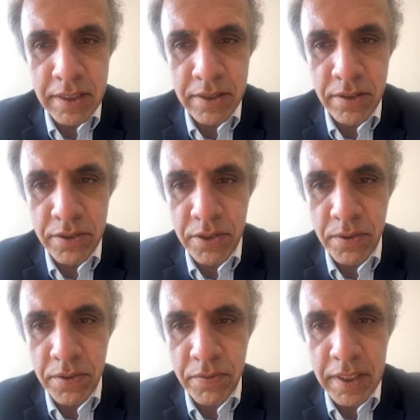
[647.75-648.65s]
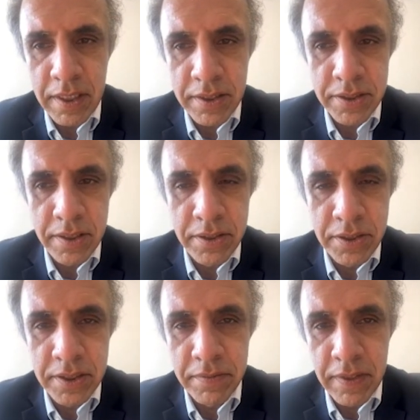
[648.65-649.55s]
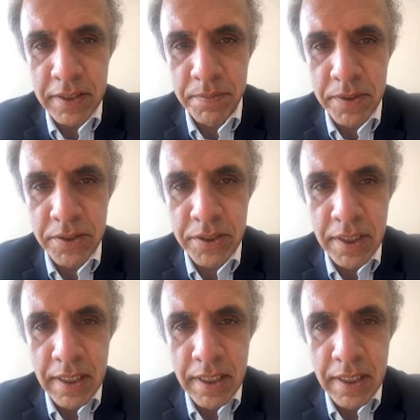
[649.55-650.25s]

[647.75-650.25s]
2 or 3 synergist investments,